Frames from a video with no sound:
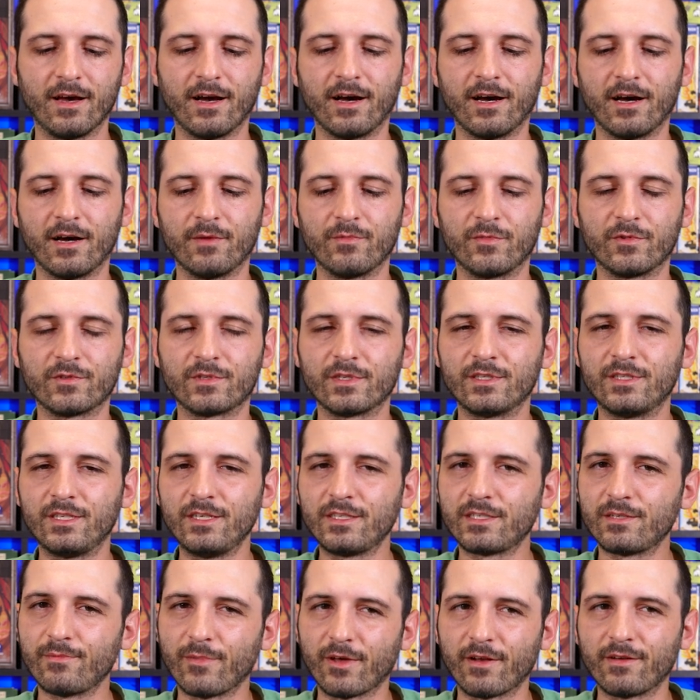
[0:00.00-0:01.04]
Um, there's a
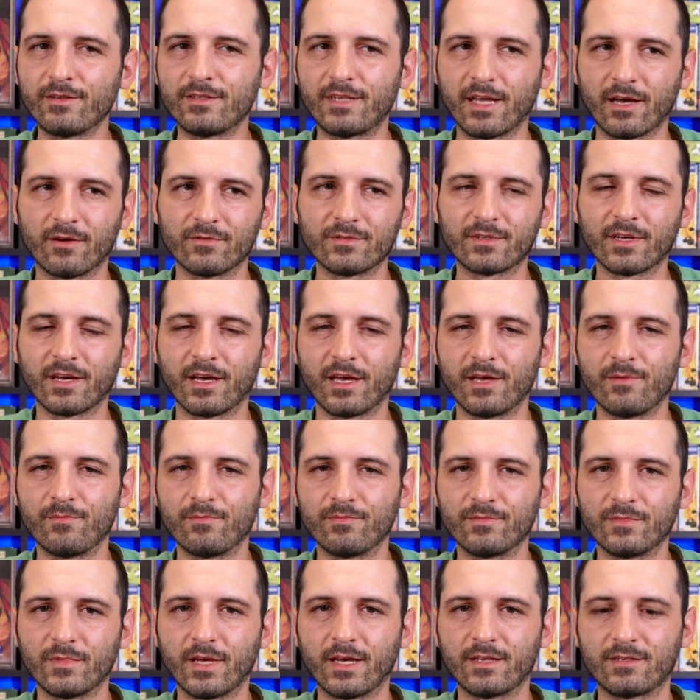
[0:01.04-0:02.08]
decent amount of
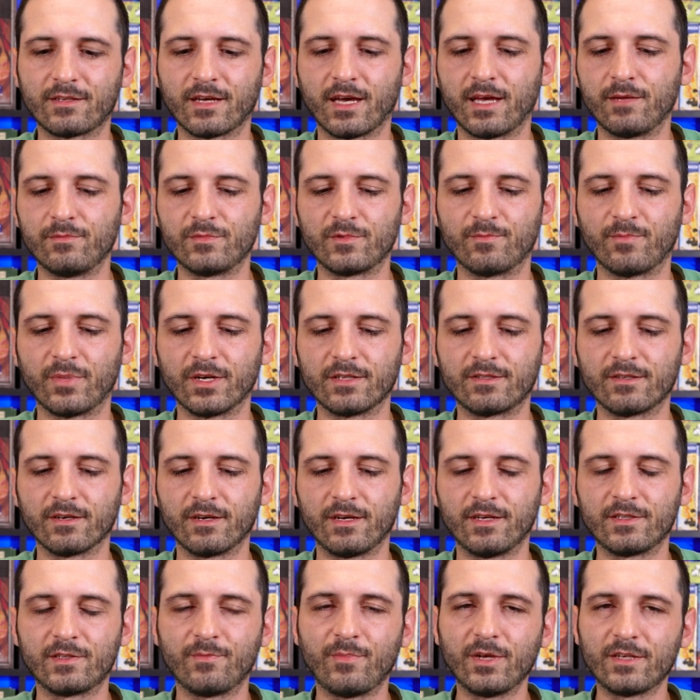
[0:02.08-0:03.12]
downtime at times, but uh,
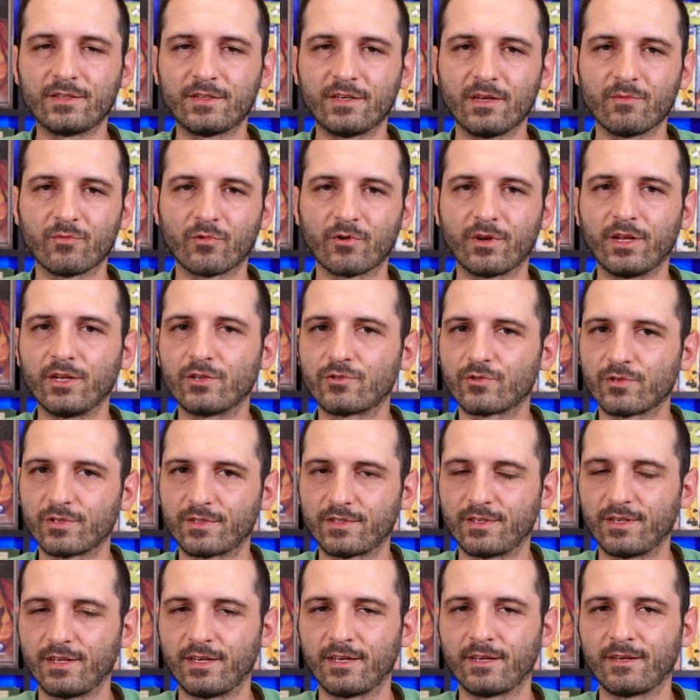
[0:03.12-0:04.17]
it's basically a more
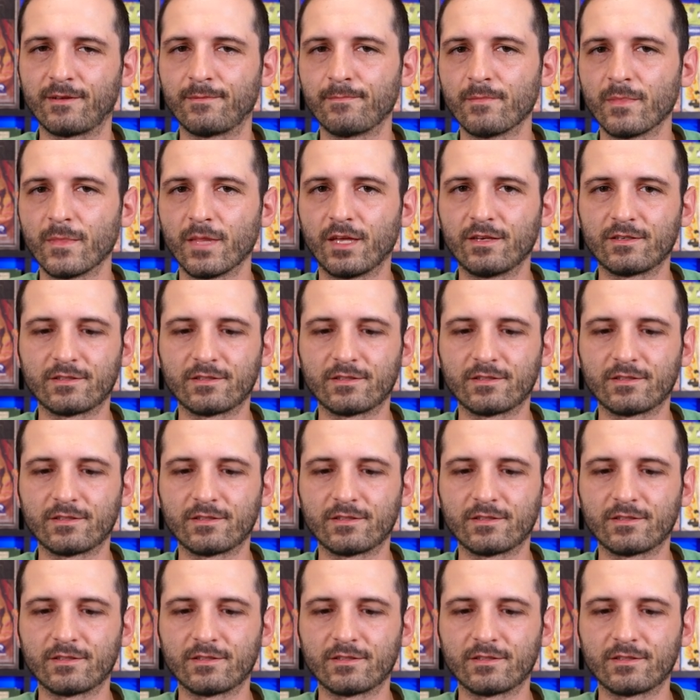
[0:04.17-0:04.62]
interesting,